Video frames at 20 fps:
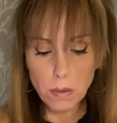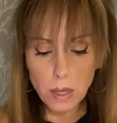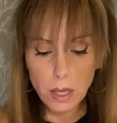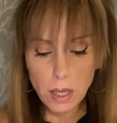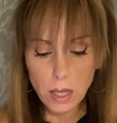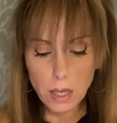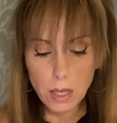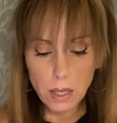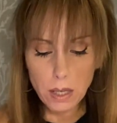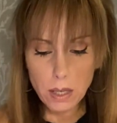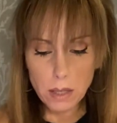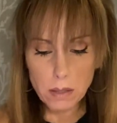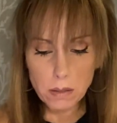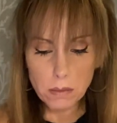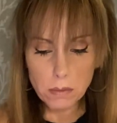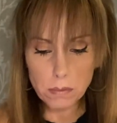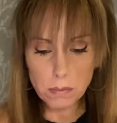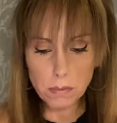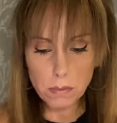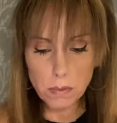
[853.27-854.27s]

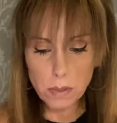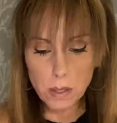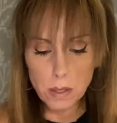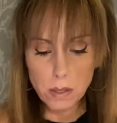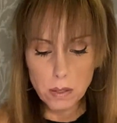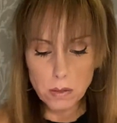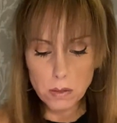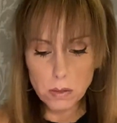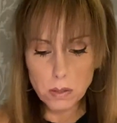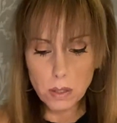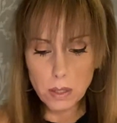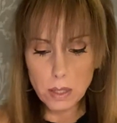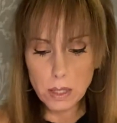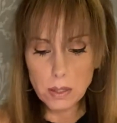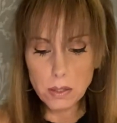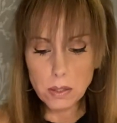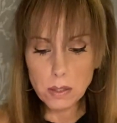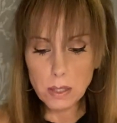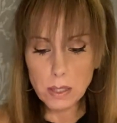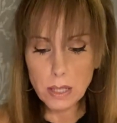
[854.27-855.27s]
Okay. So
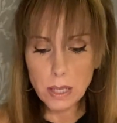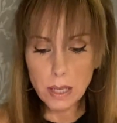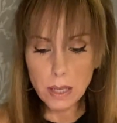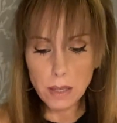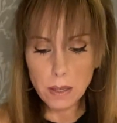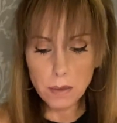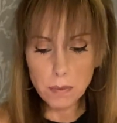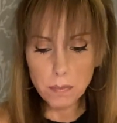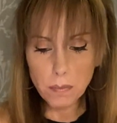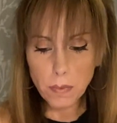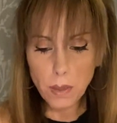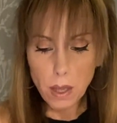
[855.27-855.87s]
let's see